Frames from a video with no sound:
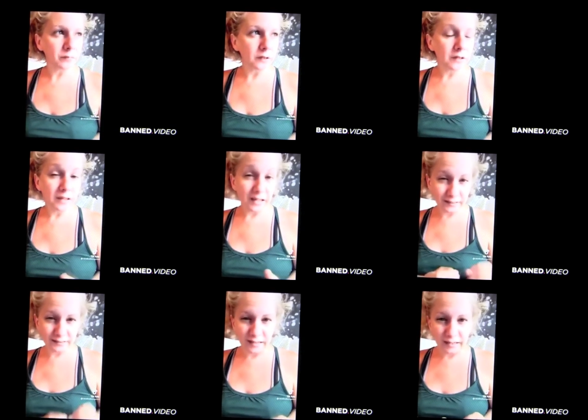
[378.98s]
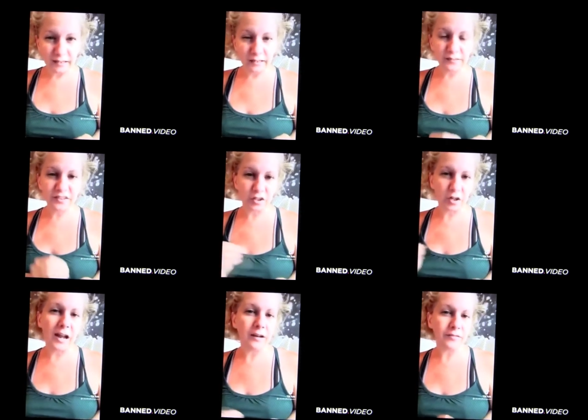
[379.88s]
executives are
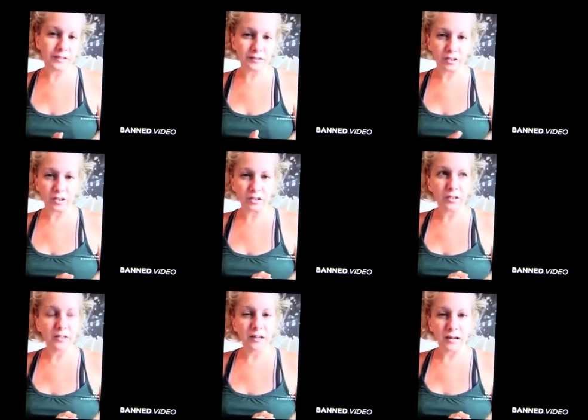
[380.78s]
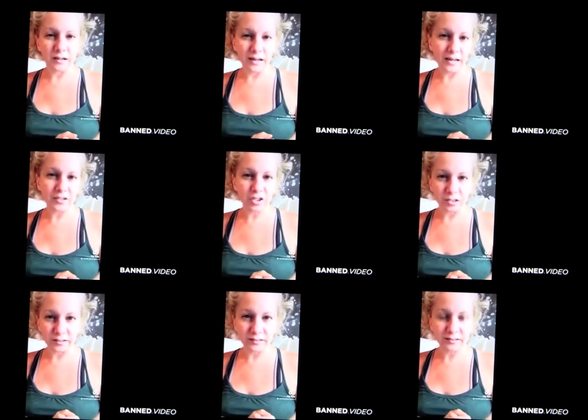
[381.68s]
having their HR
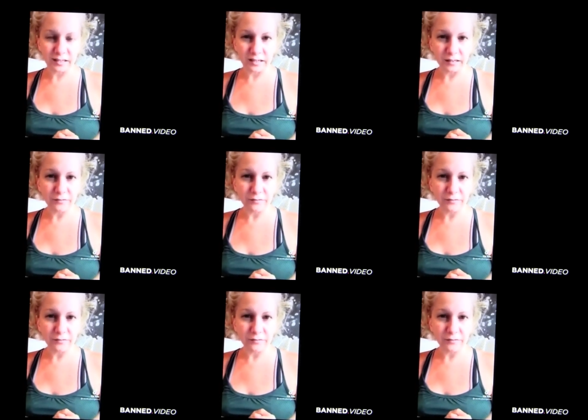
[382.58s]
staff